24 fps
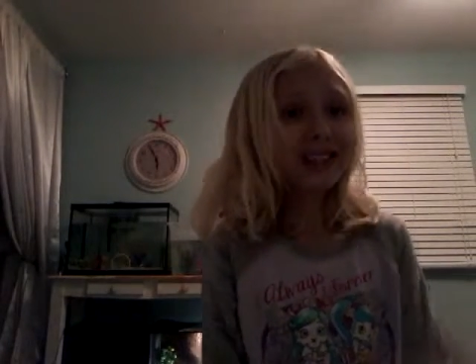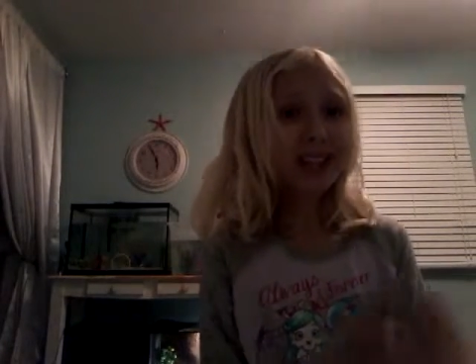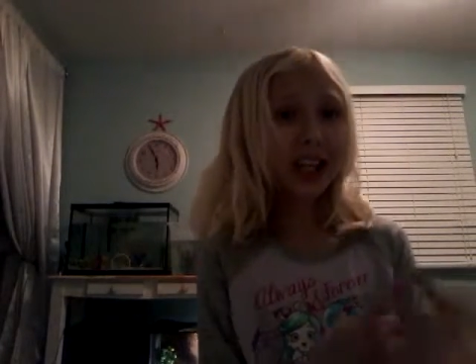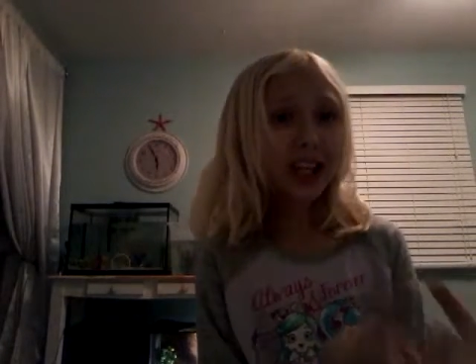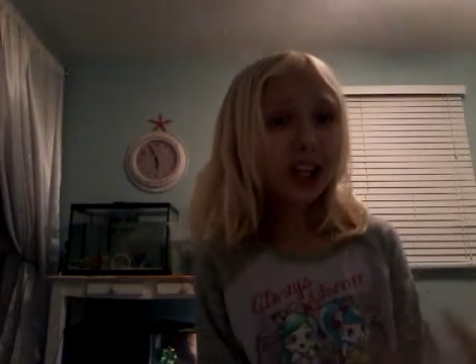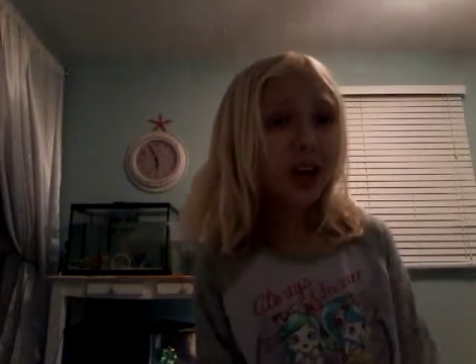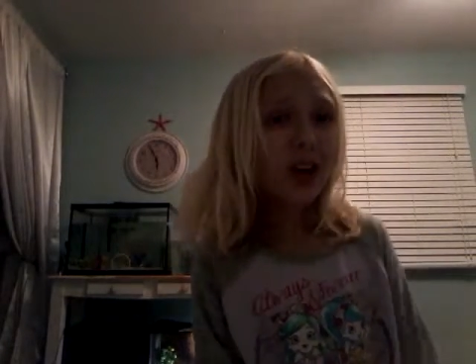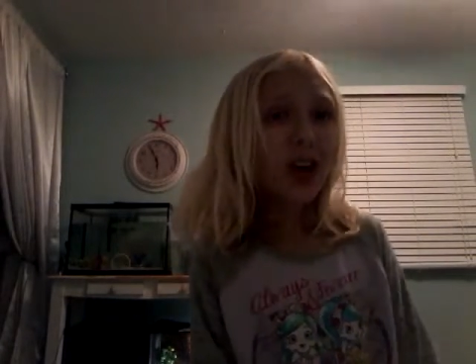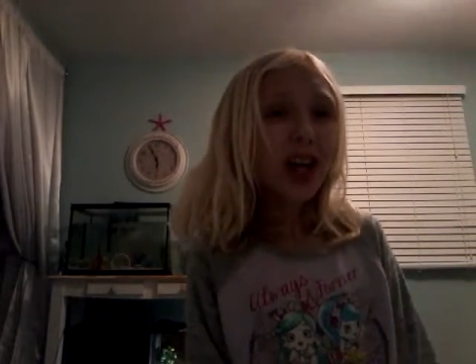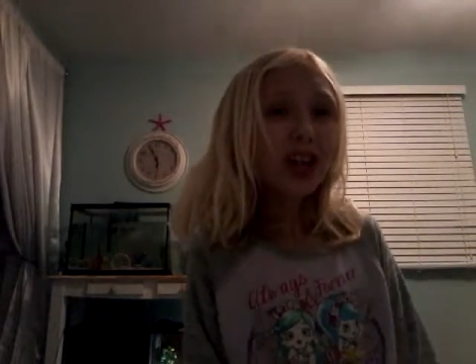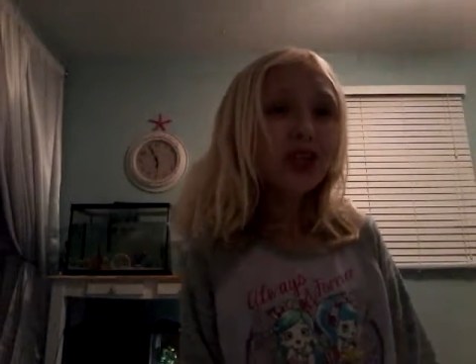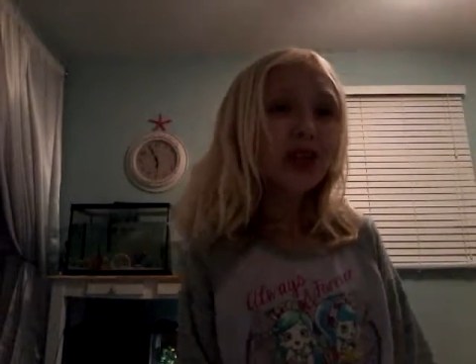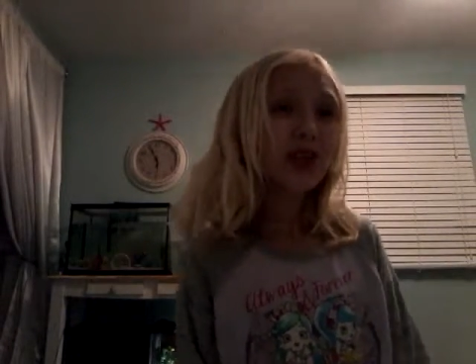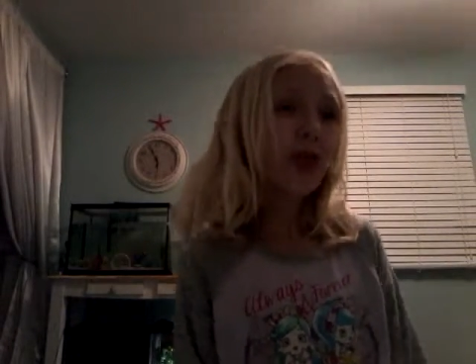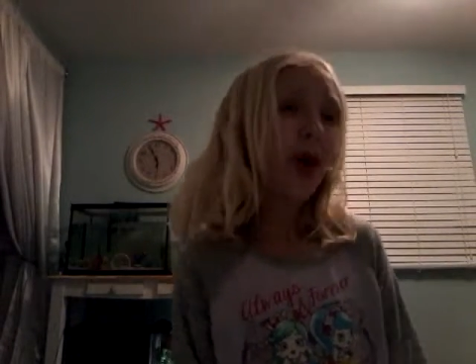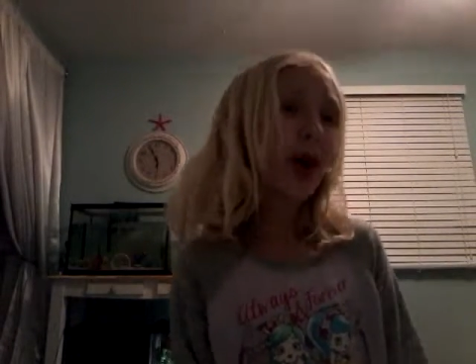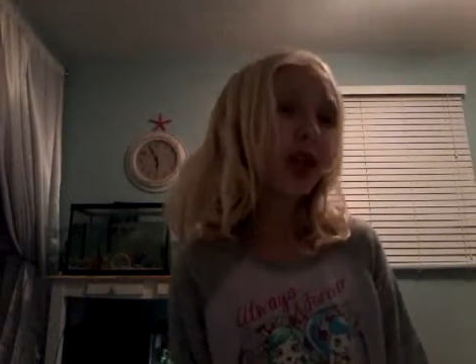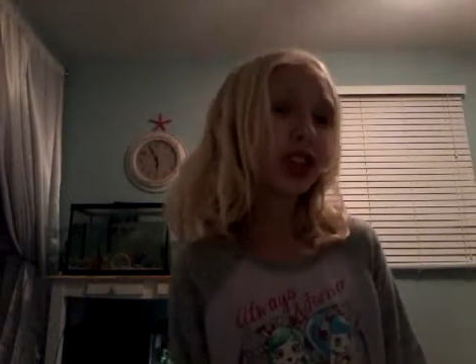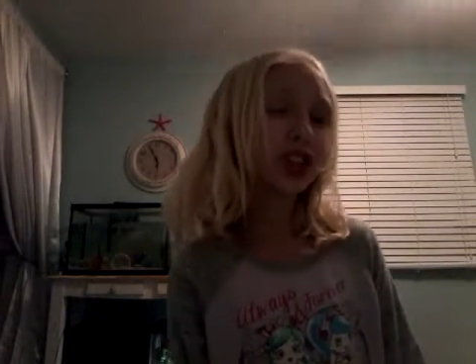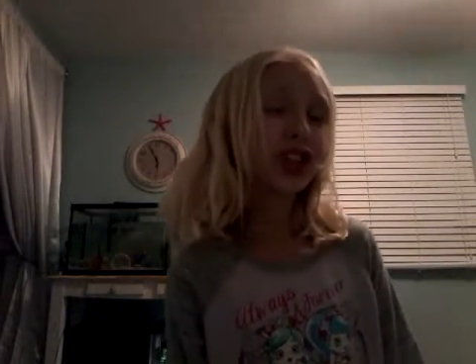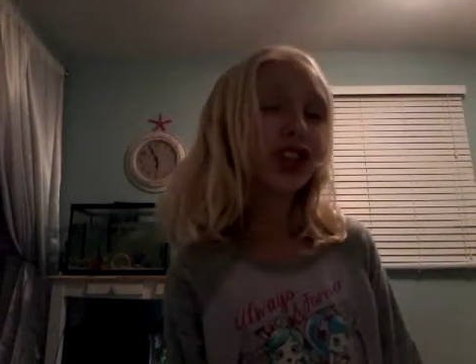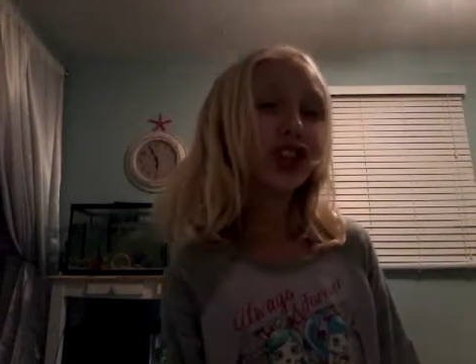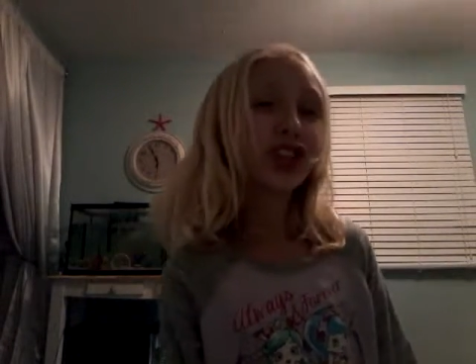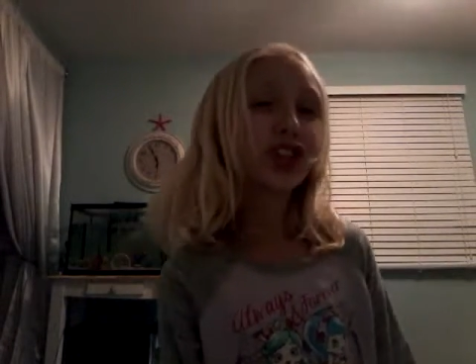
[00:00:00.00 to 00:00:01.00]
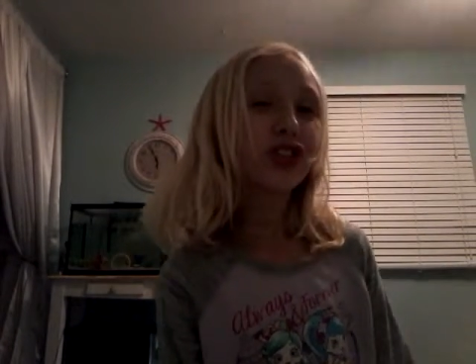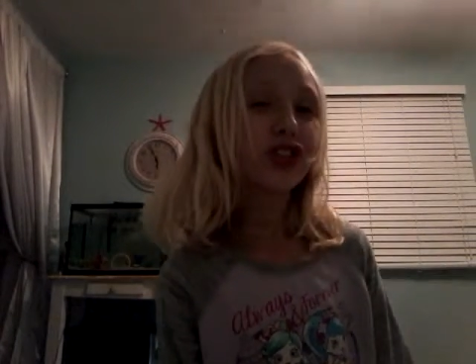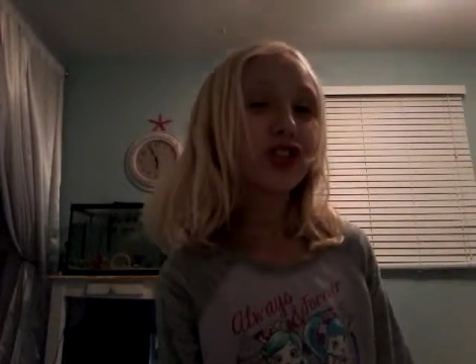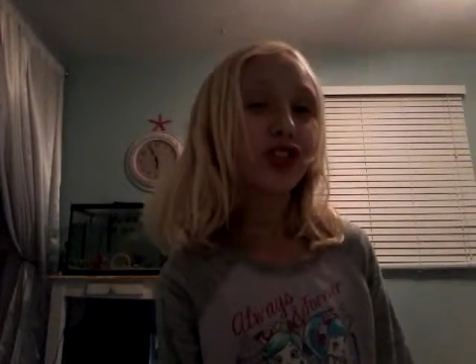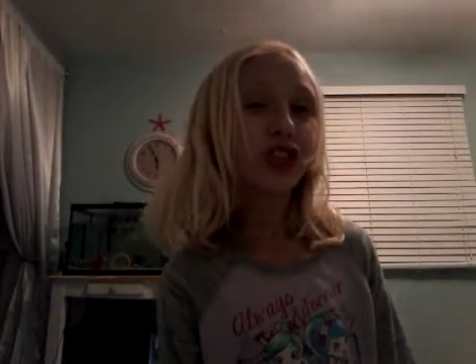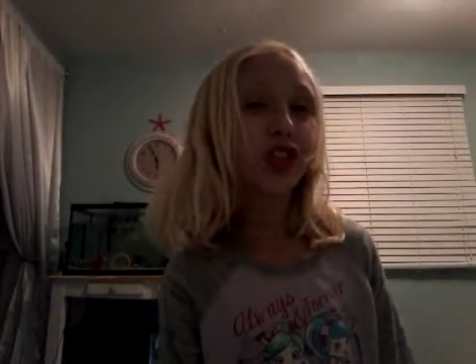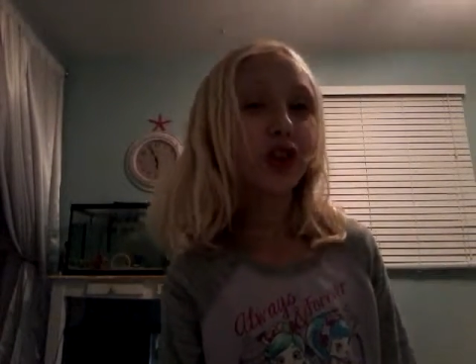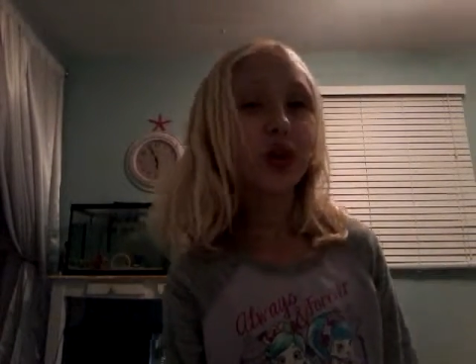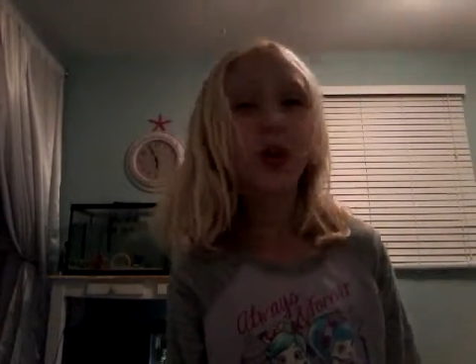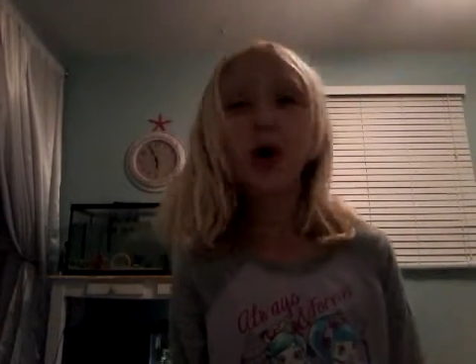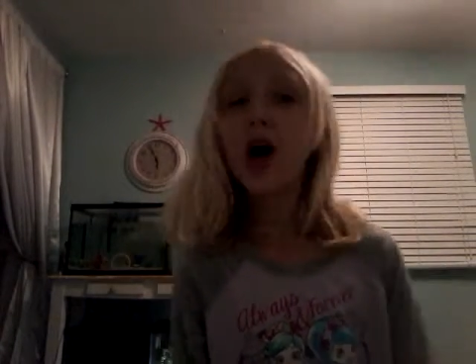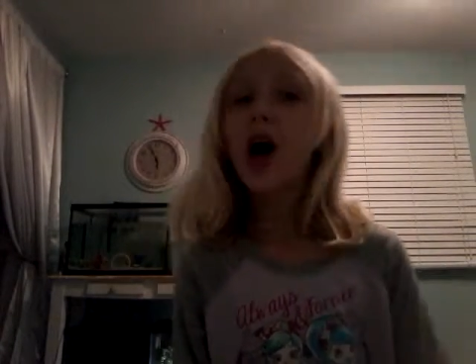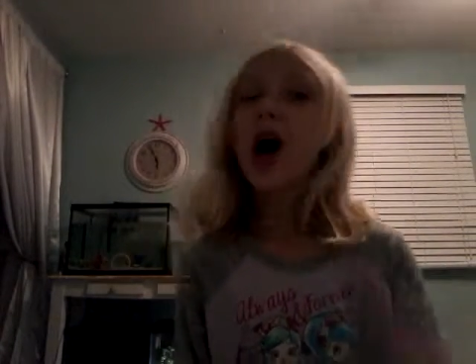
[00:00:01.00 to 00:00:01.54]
Thank you guys for watching this video.